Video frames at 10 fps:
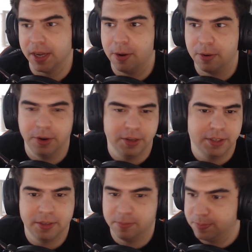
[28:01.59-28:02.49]
How good
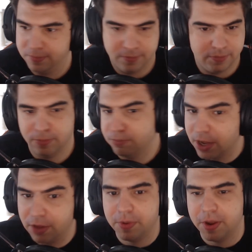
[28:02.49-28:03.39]
is
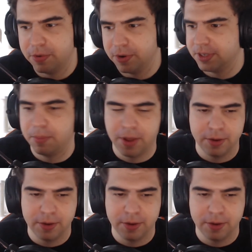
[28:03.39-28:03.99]
Selfmade, for example?